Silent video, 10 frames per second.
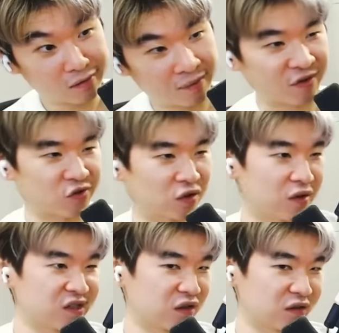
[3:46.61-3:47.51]
I'm not sure.
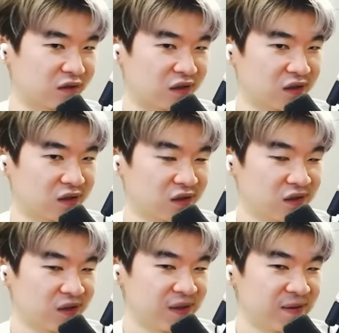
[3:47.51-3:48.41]
It's a little dark.
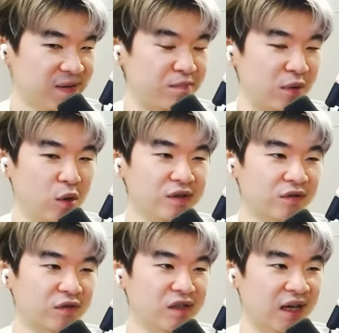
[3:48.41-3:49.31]
Bro
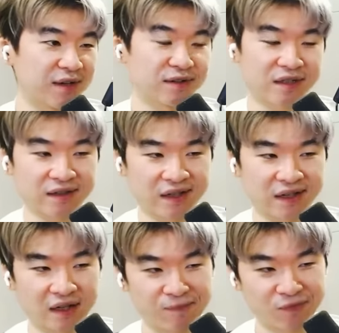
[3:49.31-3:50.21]
was realizing
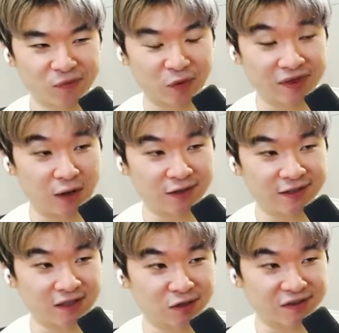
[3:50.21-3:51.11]
that without
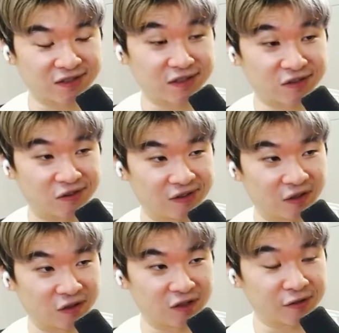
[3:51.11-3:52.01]
his little sister, you
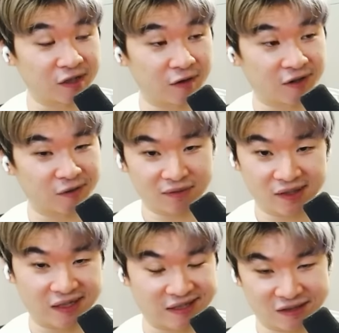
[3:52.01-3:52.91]
know, cooking around the
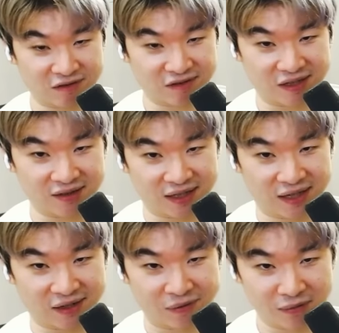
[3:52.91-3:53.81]
place, there's nothing
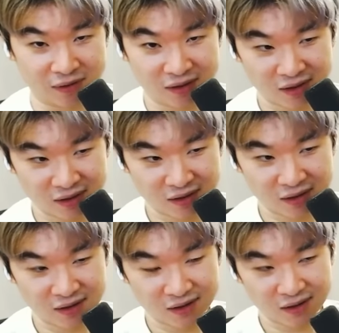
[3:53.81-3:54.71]
at home.
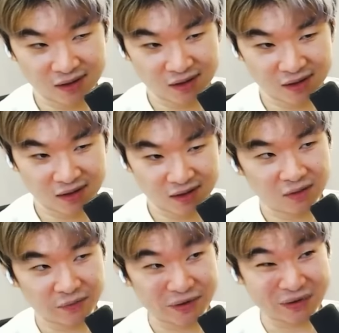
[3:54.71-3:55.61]

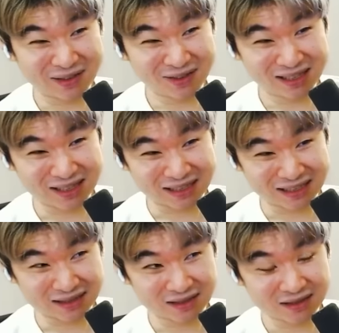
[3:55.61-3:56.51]
We do have that, I
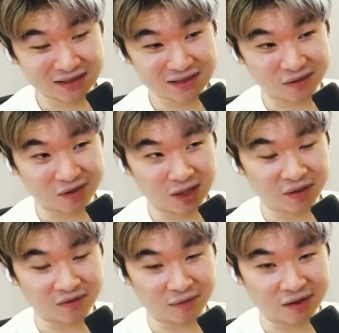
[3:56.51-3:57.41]
guess. The
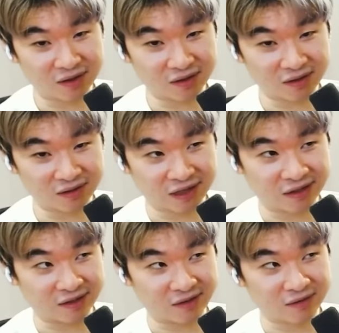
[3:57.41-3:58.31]
ramen from the uncle.
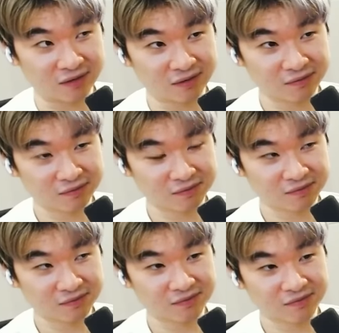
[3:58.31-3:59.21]
Thank you.
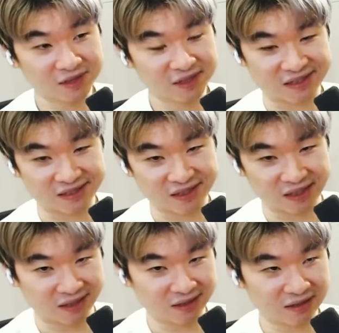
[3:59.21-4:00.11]
This is
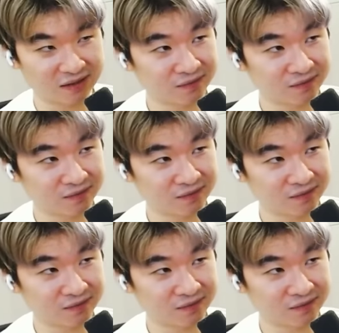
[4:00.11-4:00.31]
sad.